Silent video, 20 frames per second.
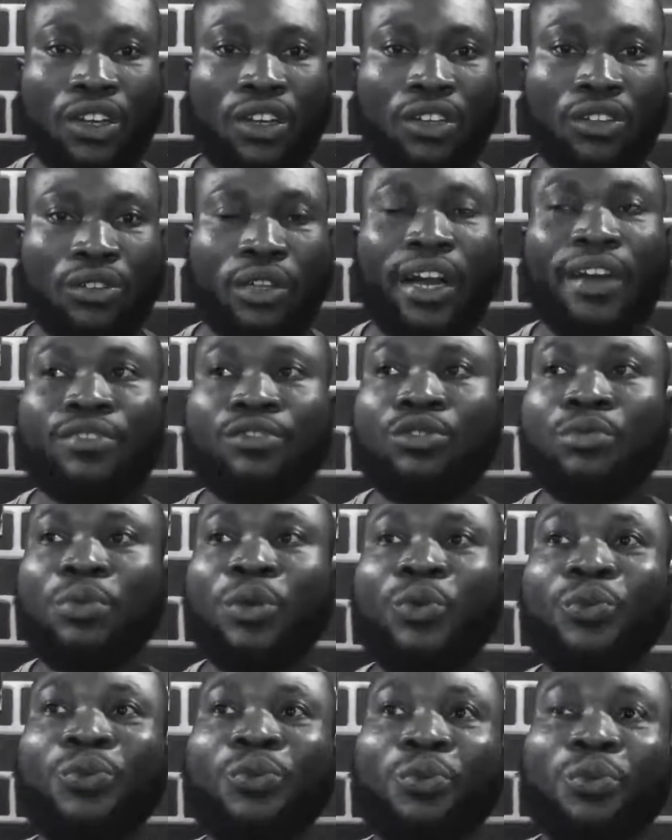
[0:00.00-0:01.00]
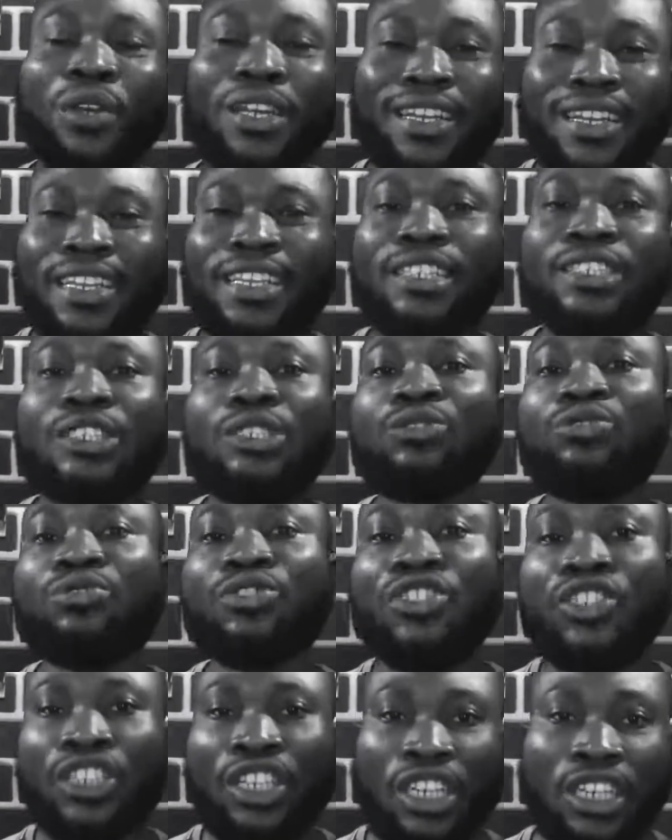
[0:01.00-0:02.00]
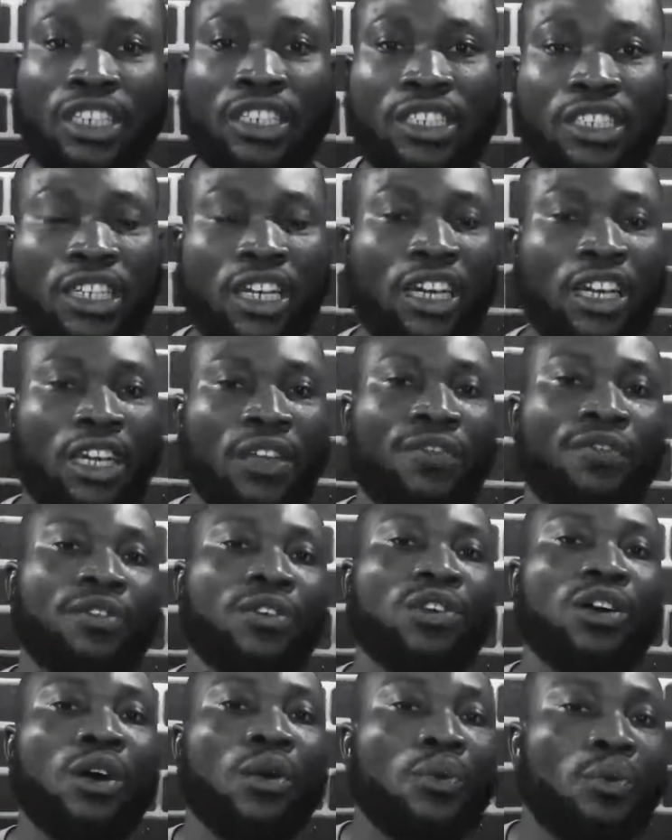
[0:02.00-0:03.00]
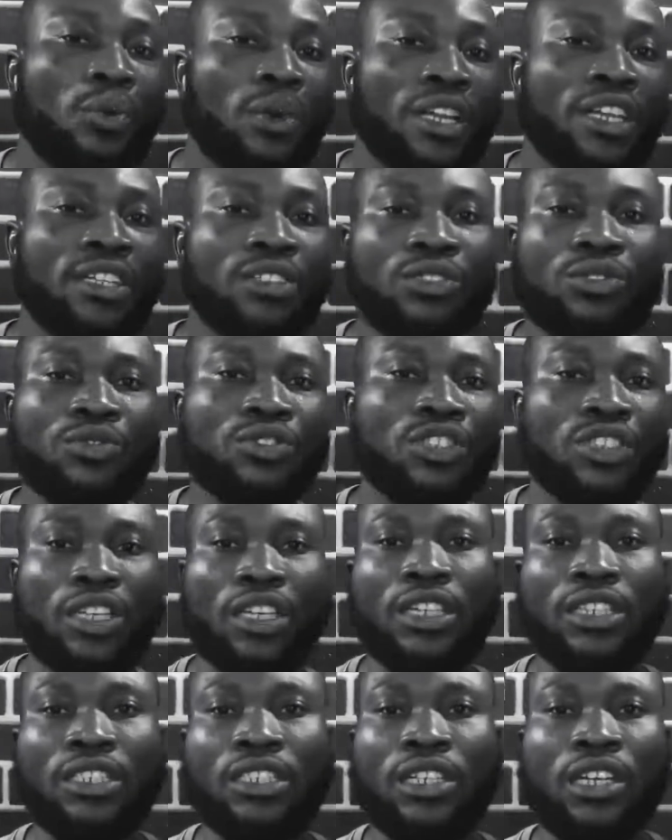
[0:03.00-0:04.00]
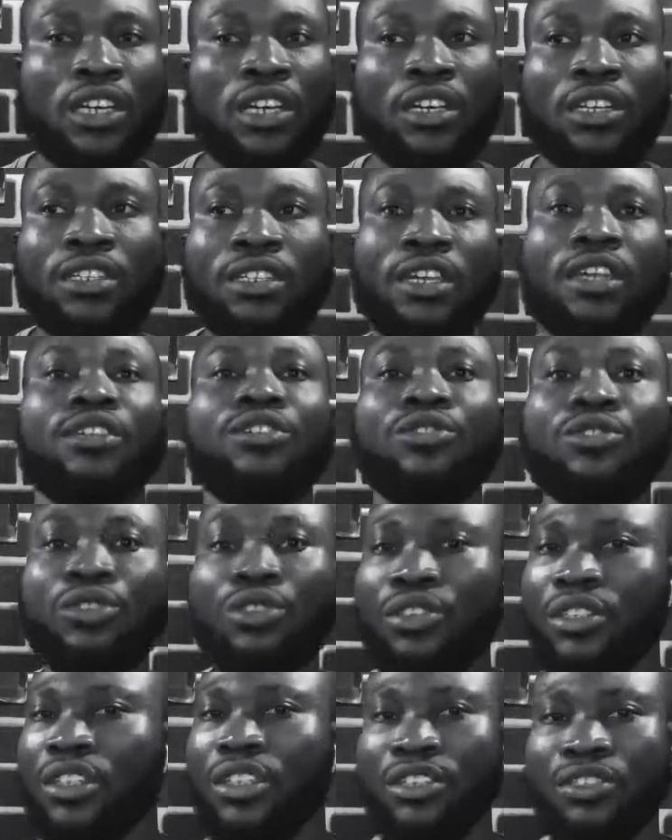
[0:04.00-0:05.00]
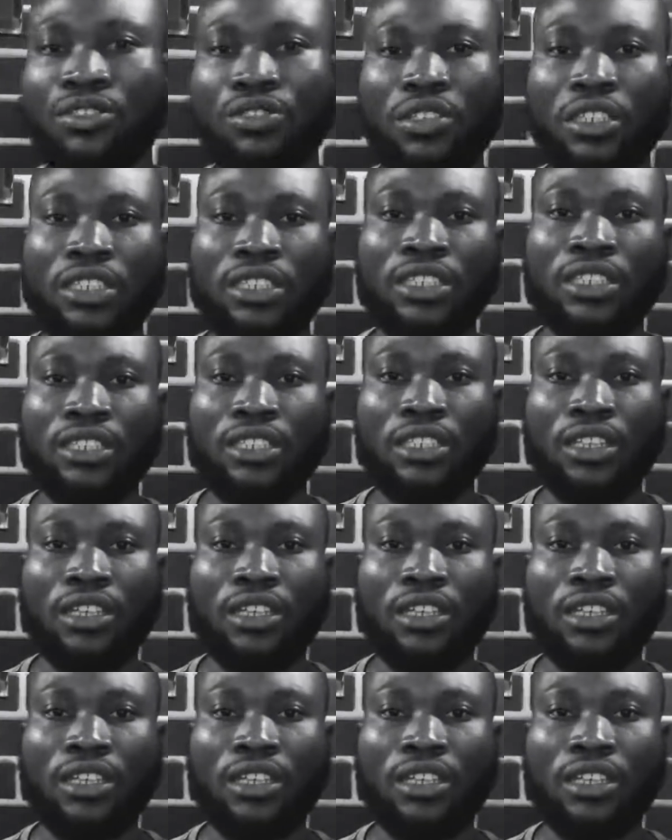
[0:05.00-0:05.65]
You have to be willing to change. If you're not willing to change, then you don't need grace.